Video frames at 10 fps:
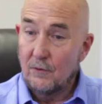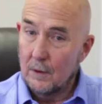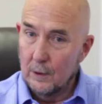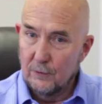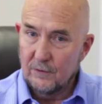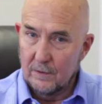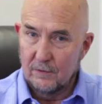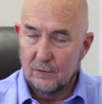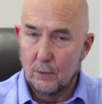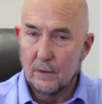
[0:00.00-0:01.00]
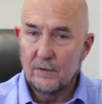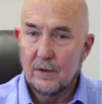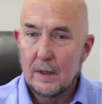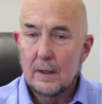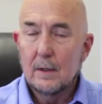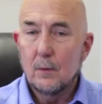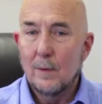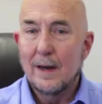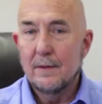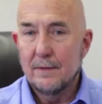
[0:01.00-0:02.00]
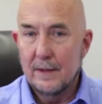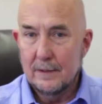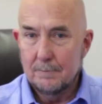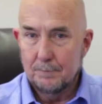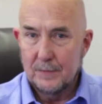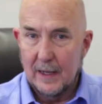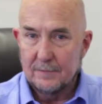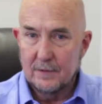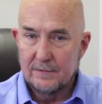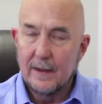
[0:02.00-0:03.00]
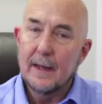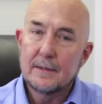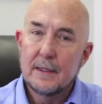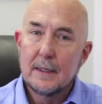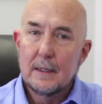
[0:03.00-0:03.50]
close to the source rather than after the fact.